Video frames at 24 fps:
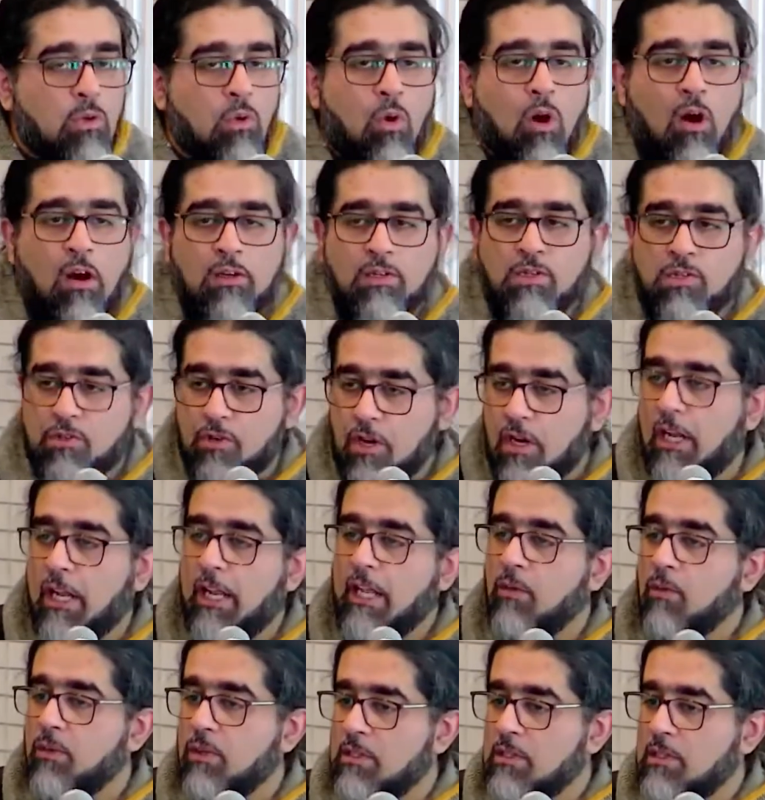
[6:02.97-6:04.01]
who are
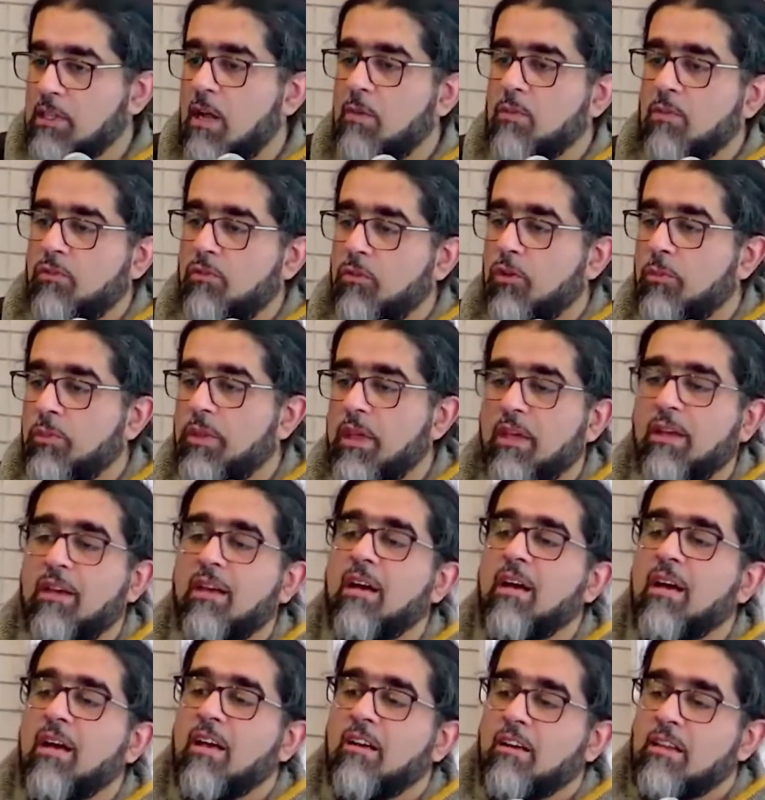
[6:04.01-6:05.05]
struggling with Islamophobic,